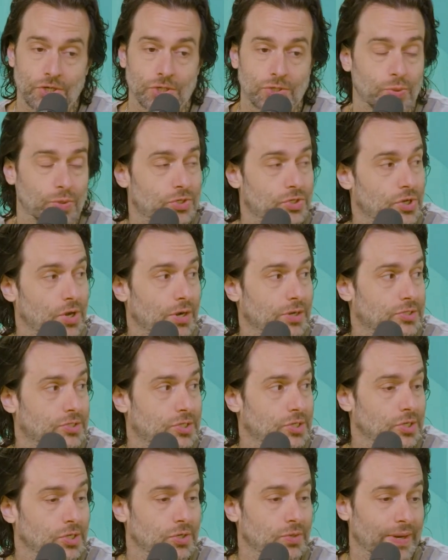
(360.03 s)
just what sharks
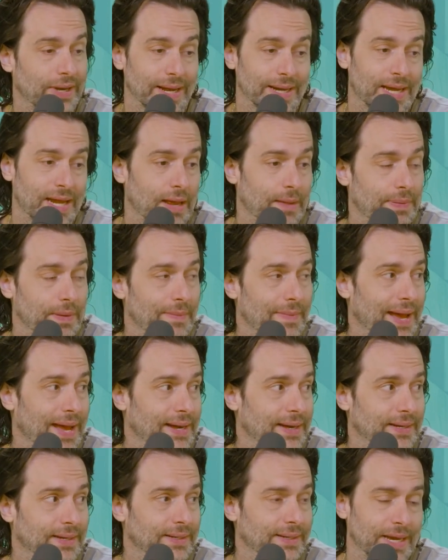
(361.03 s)
do, and I can't be
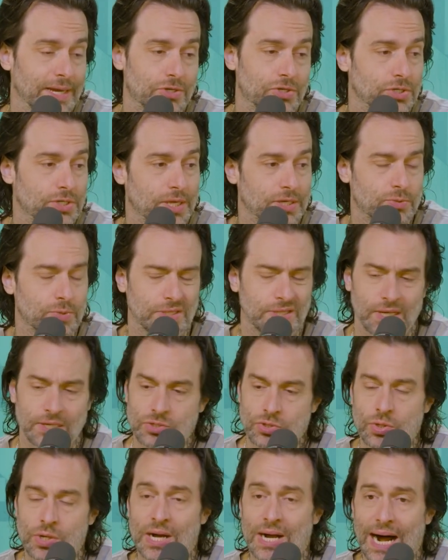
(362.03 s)
mad at it. Nature does what it does,
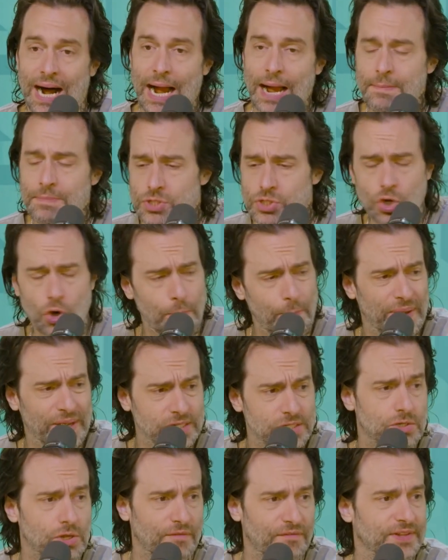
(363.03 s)
dude. I'm so
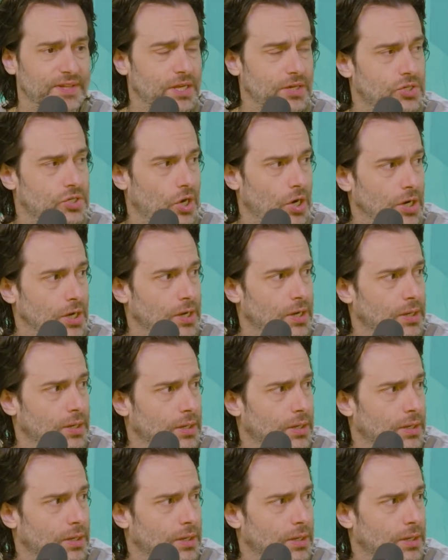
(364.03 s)
pissed off at that shark.